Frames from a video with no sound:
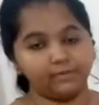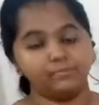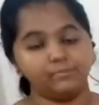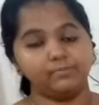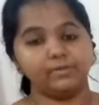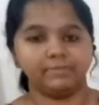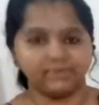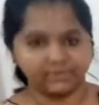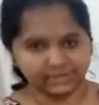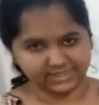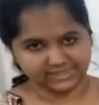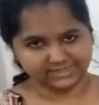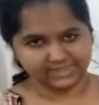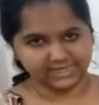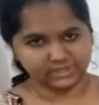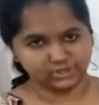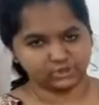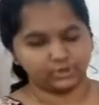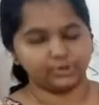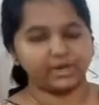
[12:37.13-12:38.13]

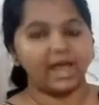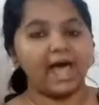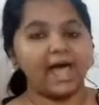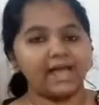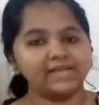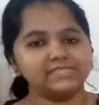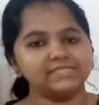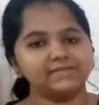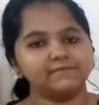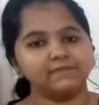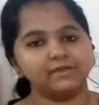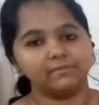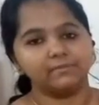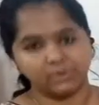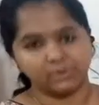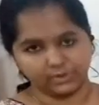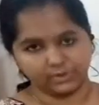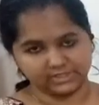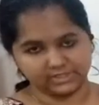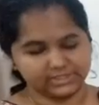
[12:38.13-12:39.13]
immunization or active
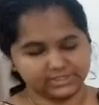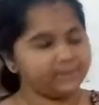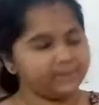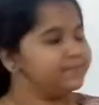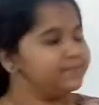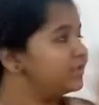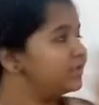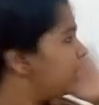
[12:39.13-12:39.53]
immunity.